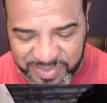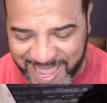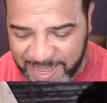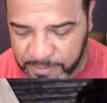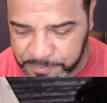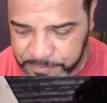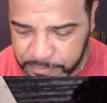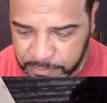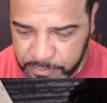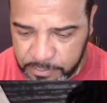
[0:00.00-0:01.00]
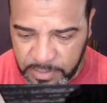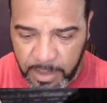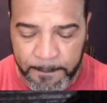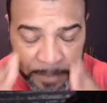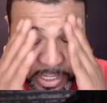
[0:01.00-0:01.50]
They
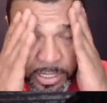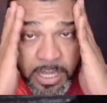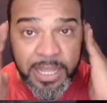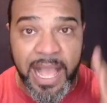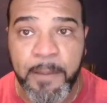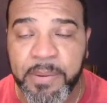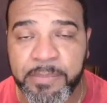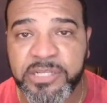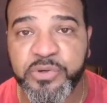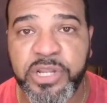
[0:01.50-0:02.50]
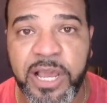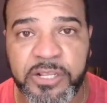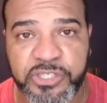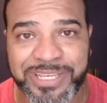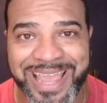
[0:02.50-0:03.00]
put complementary
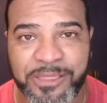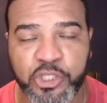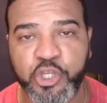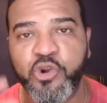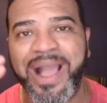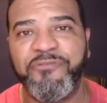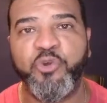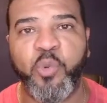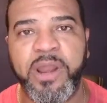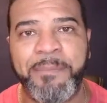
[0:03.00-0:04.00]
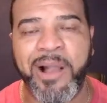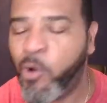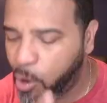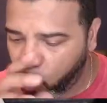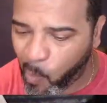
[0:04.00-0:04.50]
colors together, so you don't have to worry
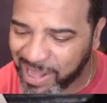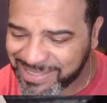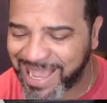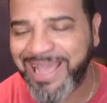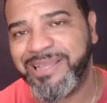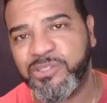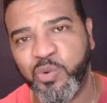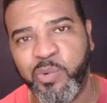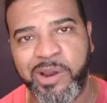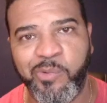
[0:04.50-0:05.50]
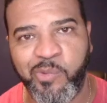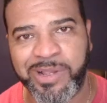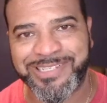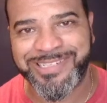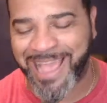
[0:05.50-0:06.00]
about what tie to wear with
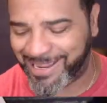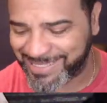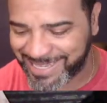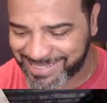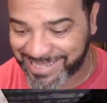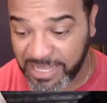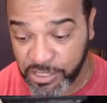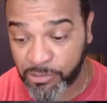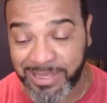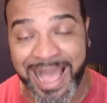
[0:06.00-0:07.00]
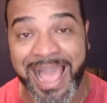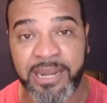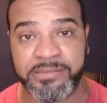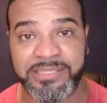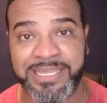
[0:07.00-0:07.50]
what socks. They send you the
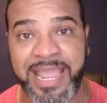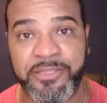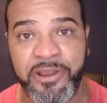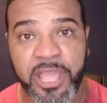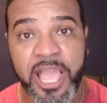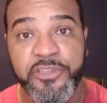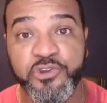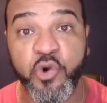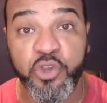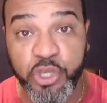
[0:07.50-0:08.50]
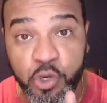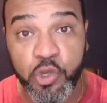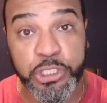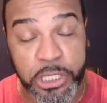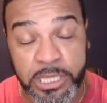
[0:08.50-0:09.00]
items together, and you can
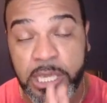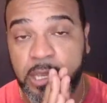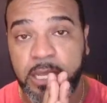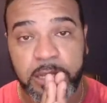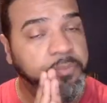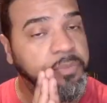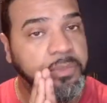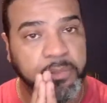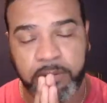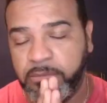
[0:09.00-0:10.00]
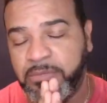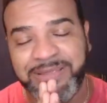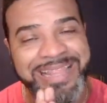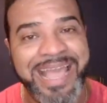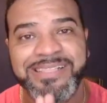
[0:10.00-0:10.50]
usually
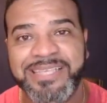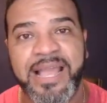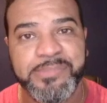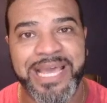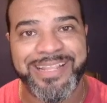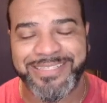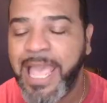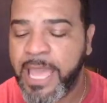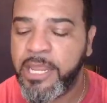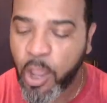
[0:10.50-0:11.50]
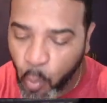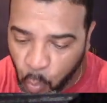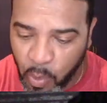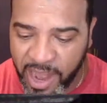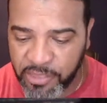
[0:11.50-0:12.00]
9 times out of 10
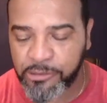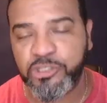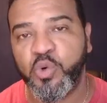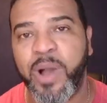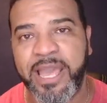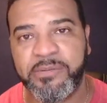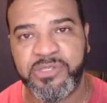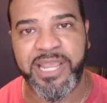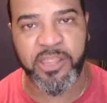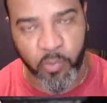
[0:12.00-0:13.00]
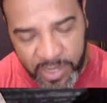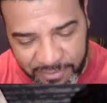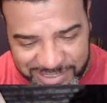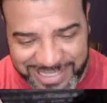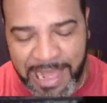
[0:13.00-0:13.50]
wear those two items together.
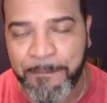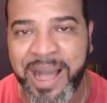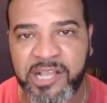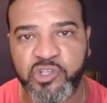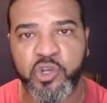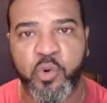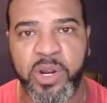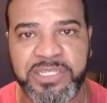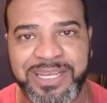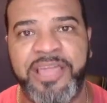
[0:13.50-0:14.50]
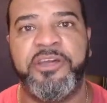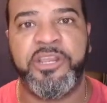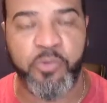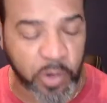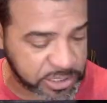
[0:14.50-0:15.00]
Whatever's in that box you can wear together, and
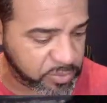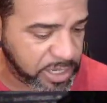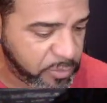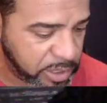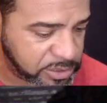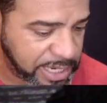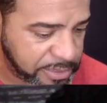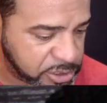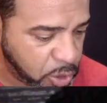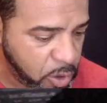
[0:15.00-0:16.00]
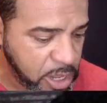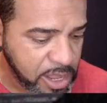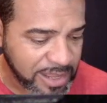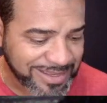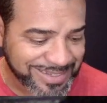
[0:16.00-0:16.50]
it works really well together. So
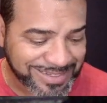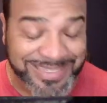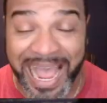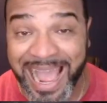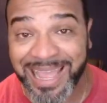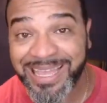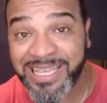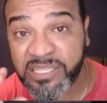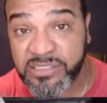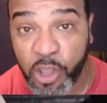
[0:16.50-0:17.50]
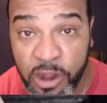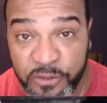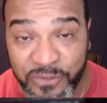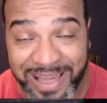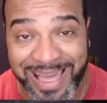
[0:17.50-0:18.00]
tie is
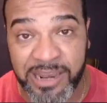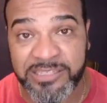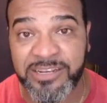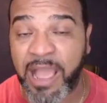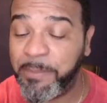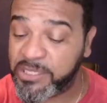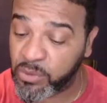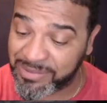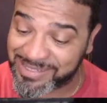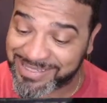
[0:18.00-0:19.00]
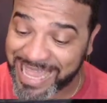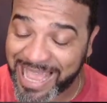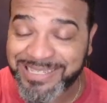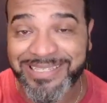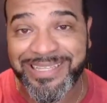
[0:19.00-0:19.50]
$35. So now between the
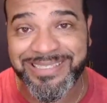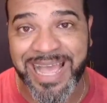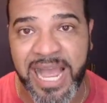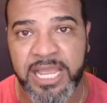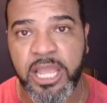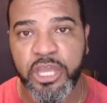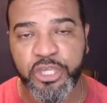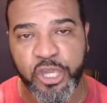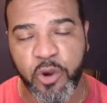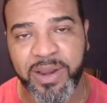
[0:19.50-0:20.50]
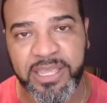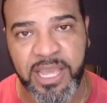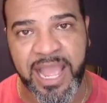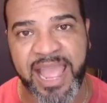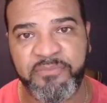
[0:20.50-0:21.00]
socks and the tie, you
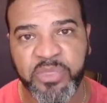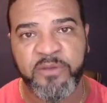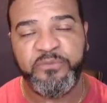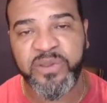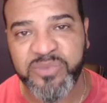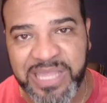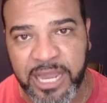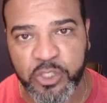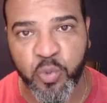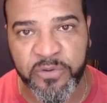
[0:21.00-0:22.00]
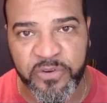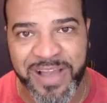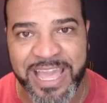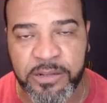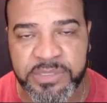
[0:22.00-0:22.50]
already have $50 worth
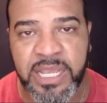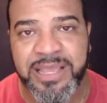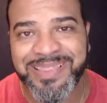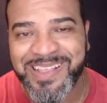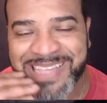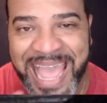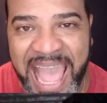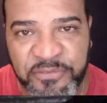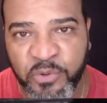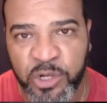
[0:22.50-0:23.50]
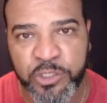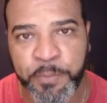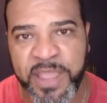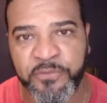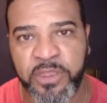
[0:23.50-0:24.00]
of items. That's half of what you
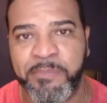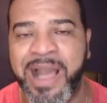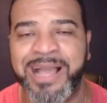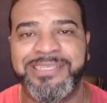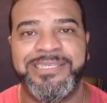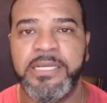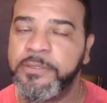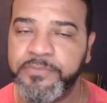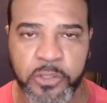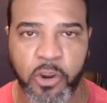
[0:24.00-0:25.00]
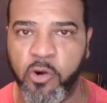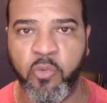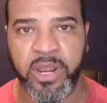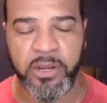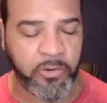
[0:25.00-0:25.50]
pay for the box. You're a
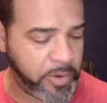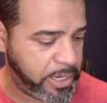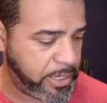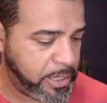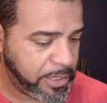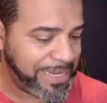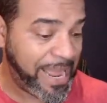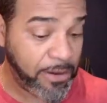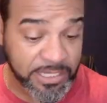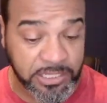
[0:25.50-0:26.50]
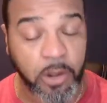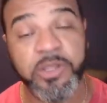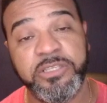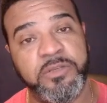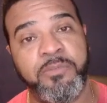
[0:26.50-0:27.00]
winner already. Now let's
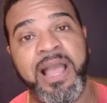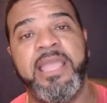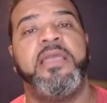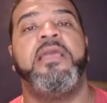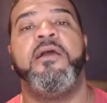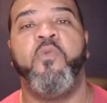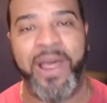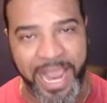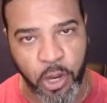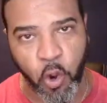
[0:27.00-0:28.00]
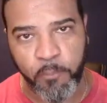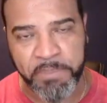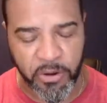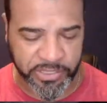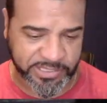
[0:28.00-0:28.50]
go into my, what I call
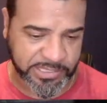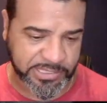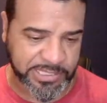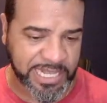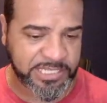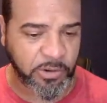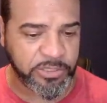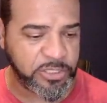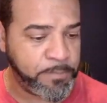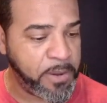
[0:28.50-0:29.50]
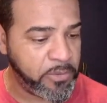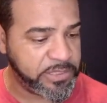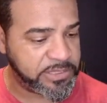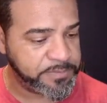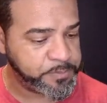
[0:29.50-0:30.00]
bonuses. Let's go into the
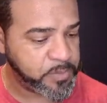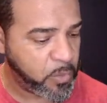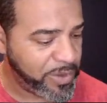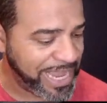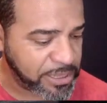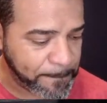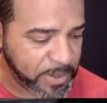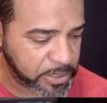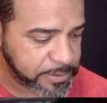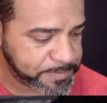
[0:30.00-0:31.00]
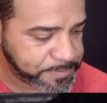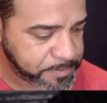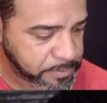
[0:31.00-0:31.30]
bonus. We got the book,